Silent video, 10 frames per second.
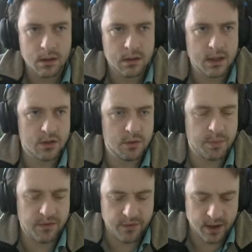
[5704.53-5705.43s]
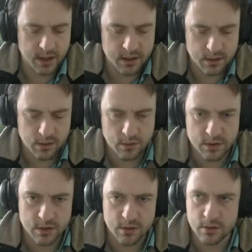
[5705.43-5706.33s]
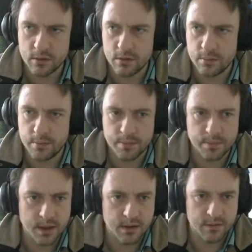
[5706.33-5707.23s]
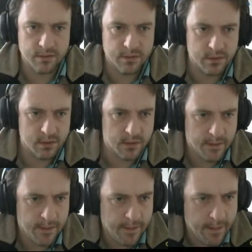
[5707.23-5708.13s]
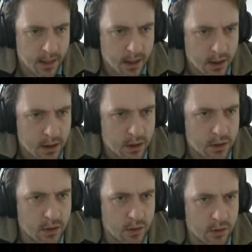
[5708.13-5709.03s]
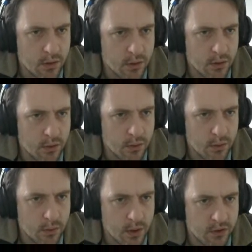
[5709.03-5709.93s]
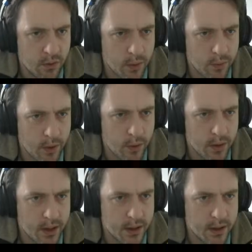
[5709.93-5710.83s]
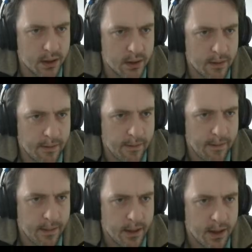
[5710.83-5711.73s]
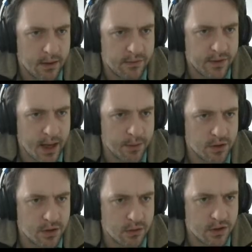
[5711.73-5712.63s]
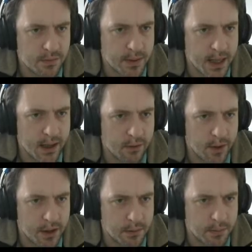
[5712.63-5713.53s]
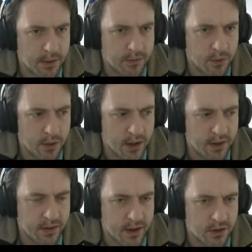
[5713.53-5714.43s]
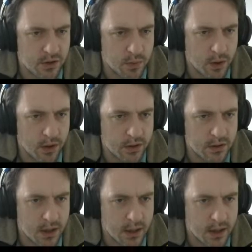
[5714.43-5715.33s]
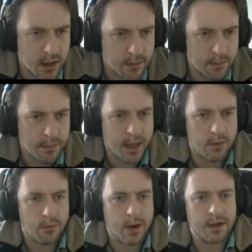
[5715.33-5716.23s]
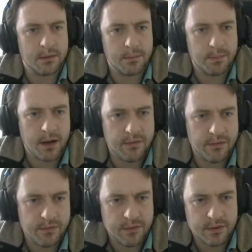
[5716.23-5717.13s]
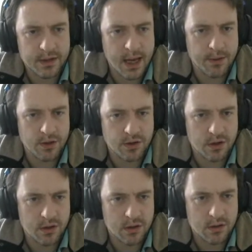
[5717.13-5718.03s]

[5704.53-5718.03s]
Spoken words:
fine. Critical buff. So we roll it. If damager is player, random buff all. I think that just worked. And then make random buff damager.